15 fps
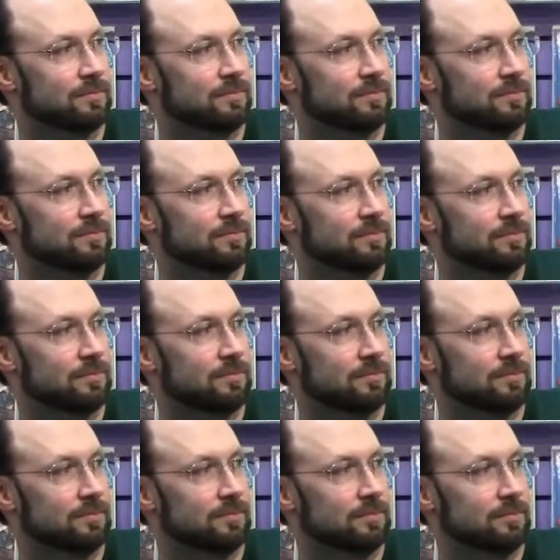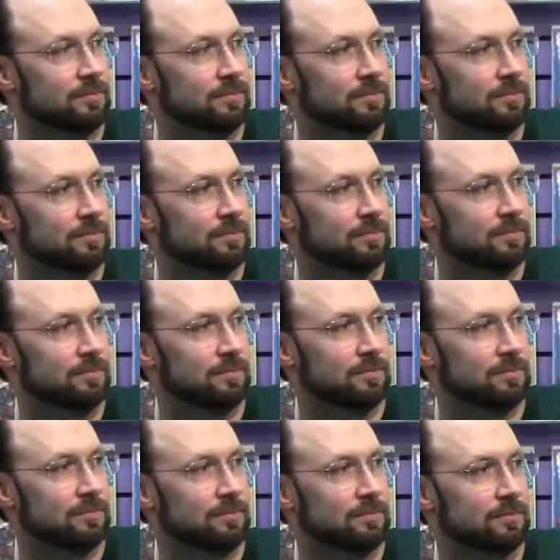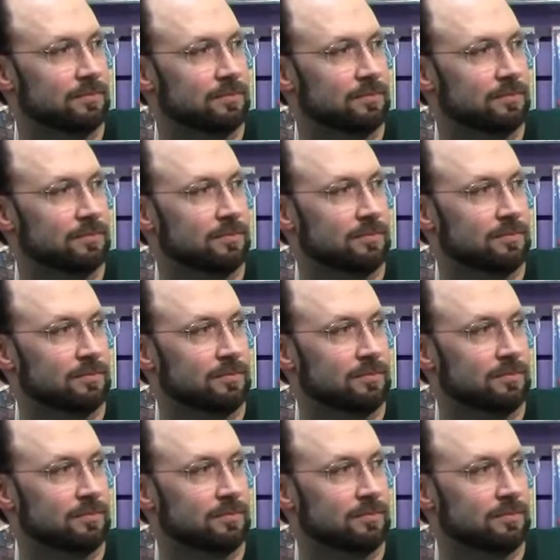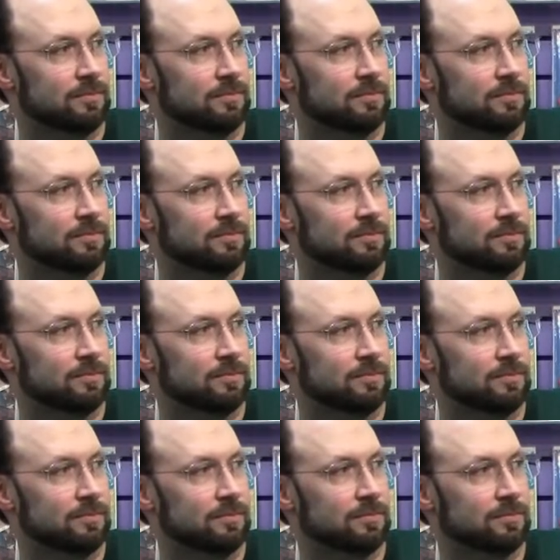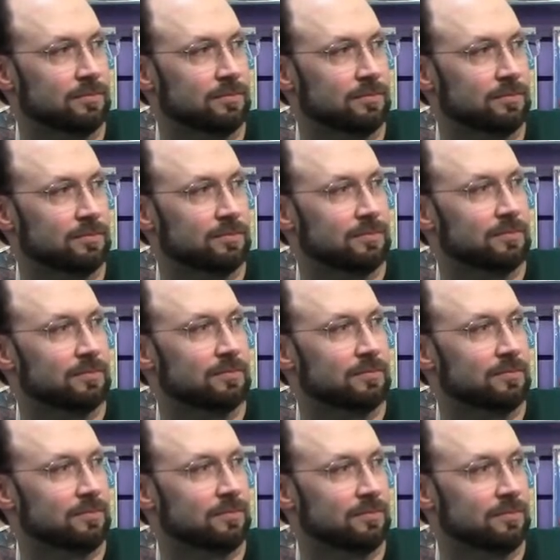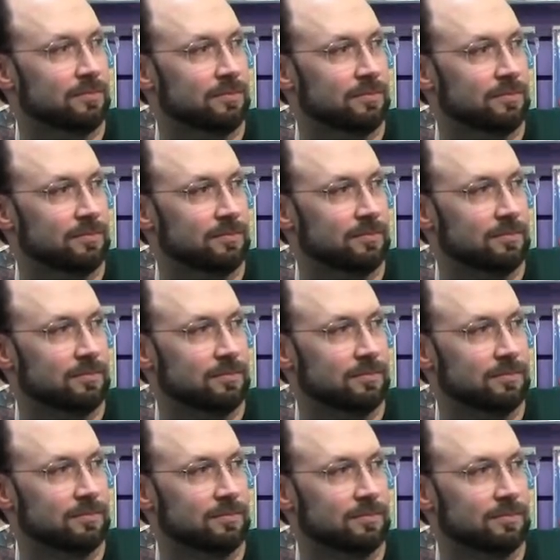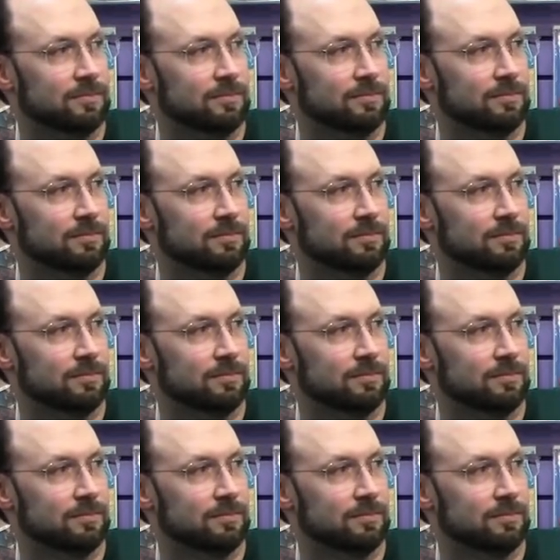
No words are spoken by the person on screen.